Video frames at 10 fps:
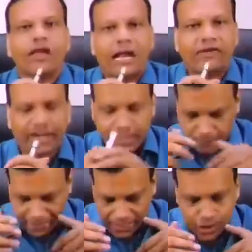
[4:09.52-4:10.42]
And when it
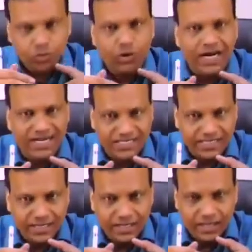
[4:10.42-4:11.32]
binds to
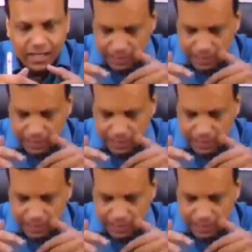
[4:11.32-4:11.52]
arrestin,